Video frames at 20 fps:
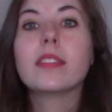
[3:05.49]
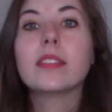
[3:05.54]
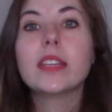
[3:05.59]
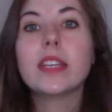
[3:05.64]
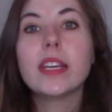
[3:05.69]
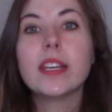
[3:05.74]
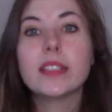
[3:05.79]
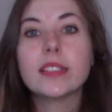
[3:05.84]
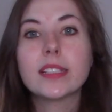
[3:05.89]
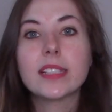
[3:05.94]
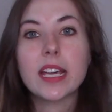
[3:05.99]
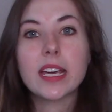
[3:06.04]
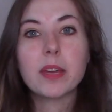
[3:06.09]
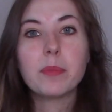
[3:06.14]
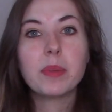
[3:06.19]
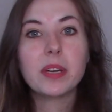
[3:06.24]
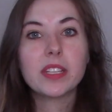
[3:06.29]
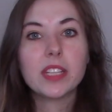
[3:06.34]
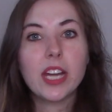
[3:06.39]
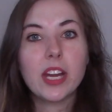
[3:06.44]
The
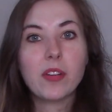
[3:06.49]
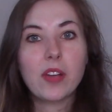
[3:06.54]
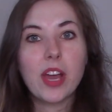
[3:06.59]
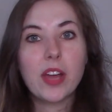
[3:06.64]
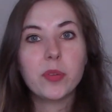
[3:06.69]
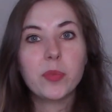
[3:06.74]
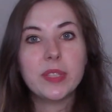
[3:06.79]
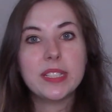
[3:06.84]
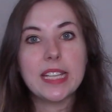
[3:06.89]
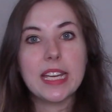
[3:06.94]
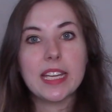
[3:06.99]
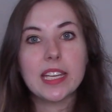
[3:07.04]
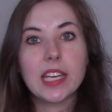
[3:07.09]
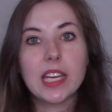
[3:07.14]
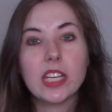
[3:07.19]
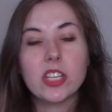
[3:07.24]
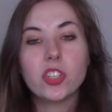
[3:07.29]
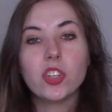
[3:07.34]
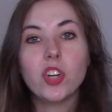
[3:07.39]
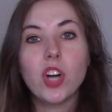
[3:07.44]
2nd book that I read was a
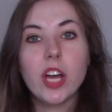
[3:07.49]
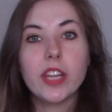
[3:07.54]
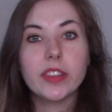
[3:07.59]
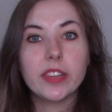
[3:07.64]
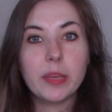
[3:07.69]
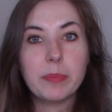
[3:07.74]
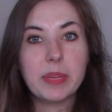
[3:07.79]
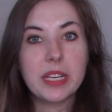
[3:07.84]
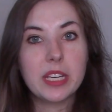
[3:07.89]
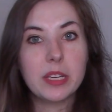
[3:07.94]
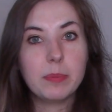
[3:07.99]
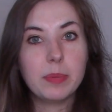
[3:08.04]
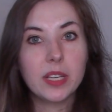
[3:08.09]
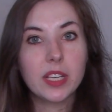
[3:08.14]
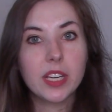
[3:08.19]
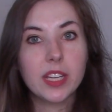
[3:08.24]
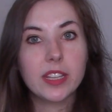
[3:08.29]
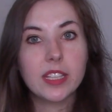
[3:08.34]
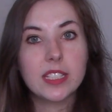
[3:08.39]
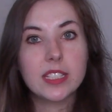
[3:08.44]
Kindle Unlimited
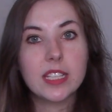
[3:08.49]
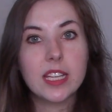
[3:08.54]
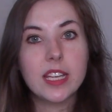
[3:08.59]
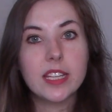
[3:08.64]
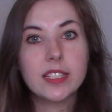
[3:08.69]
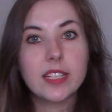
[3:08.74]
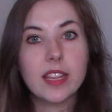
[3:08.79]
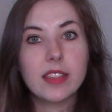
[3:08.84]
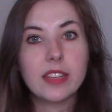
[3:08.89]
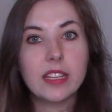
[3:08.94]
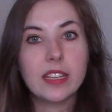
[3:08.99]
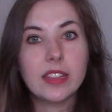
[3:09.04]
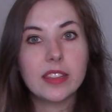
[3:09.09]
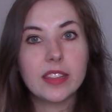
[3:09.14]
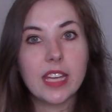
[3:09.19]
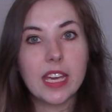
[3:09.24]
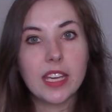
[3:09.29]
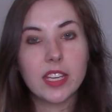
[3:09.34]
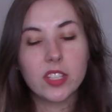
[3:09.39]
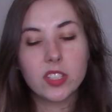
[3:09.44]
book. This is The
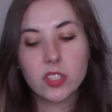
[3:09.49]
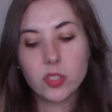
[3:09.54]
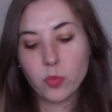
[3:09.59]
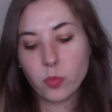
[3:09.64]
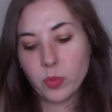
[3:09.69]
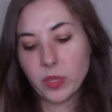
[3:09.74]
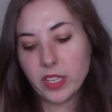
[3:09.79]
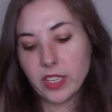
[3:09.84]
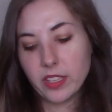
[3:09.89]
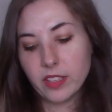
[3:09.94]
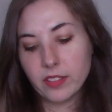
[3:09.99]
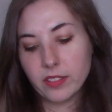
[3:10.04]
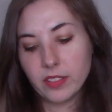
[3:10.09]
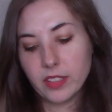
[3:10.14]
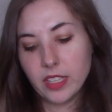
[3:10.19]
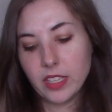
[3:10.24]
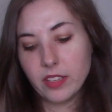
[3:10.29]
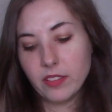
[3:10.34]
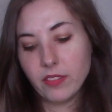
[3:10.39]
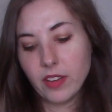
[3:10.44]
Things We
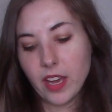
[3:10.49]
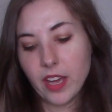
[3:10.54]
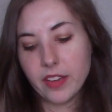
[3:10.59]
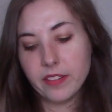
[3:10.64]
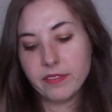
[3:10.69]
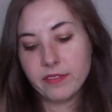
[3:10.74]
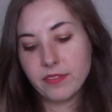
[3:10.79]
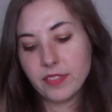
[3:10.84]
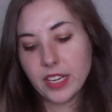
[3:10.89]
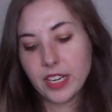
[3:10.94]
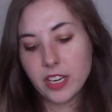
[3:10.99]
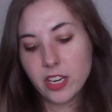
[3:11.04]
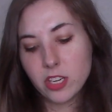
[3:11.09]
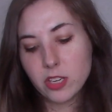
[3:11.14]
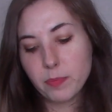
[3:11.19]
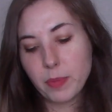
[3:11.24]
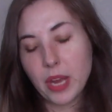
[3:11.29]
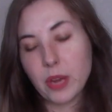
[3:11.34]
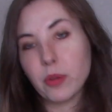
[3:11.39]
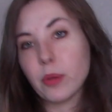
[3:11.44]
Leave
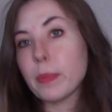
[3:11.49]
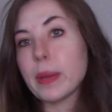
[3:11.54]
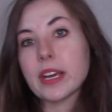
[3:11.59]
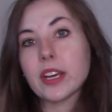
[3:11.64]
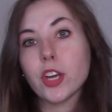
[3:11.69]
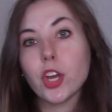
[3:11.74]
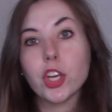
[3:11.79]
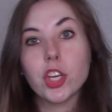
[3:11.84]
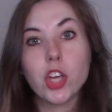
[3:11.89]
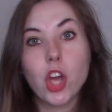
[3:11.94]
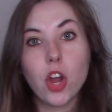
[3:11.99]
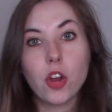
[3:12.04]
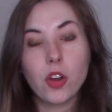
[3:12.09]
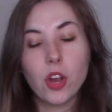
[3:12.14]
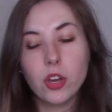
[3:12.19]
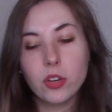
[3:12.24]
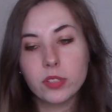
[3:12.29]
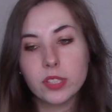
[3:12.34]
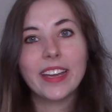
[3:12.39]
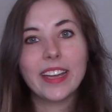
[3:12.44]
Unfinished by Rebecca
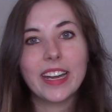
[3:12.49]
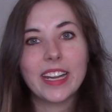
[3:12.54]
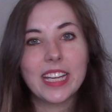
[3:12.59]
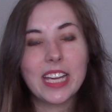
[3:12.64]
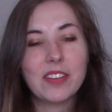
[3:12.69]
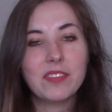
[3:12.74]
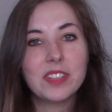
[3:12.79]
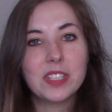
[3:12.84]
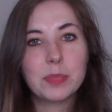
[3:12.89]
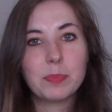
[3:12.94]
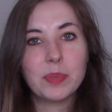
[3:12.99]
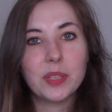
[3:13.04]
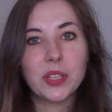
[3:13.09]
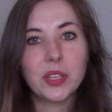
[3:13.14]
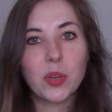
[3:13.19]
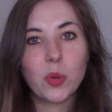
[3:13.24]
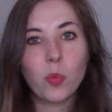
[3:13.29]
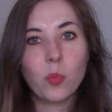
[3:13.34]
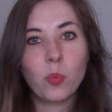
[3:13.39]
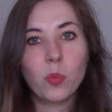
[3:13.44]
Yarros. And I gave this
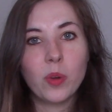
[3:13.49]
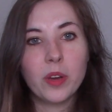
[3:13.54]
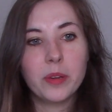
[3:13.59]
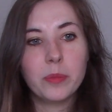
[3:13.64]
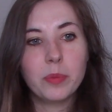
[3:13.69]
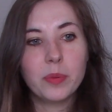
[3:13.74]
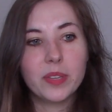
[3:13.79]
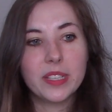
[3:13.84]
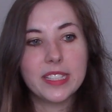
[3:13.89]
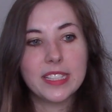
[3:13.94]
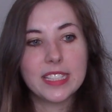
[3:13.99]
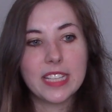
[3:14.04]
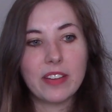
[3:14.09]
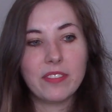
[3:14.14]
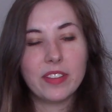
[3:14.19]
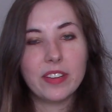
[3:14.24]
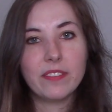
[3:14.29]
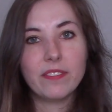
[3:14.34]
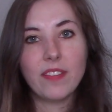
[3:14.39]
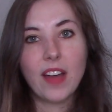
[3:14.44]
book
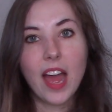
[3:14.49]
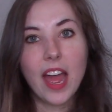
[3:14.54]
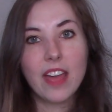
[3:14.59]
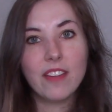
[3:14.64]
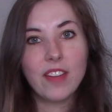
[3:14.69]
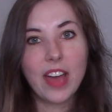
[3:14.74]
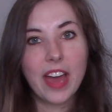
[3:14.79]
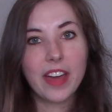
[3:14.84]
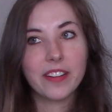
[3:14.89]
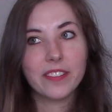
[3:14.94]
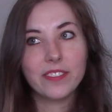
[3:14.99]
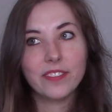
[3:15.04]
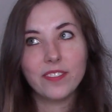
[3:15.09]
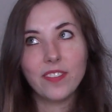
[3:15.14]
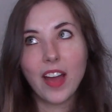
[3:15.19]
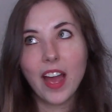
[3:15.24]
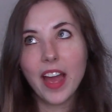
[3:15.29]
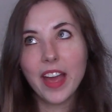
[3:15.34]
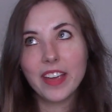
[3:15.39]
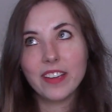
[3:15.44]
1.75 out of
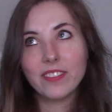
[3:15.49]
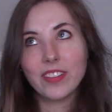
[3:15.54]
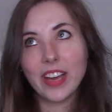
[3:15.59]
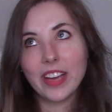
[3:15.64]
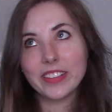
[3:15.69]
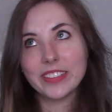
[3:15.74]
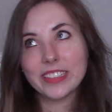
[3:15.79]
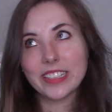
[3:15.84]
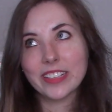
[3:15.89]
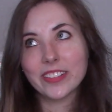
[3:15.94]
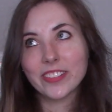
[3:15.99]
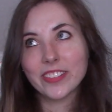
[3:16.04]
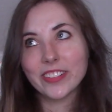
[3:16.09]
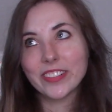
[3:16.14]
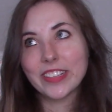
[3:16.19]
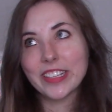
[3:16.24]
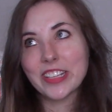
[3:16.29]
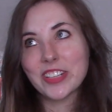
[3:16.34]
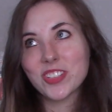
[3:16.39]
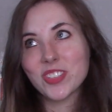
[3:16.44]
5. I didn't
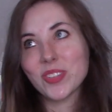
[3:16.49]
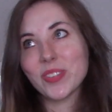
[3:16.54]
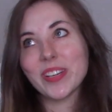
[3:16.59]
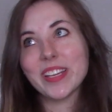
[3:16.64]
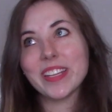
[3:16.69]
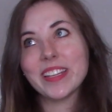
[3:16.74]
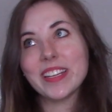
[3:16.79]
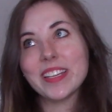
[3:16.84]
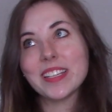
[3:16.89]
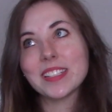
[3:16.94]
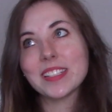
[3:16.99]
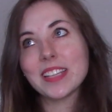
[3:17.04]
really enjoy this.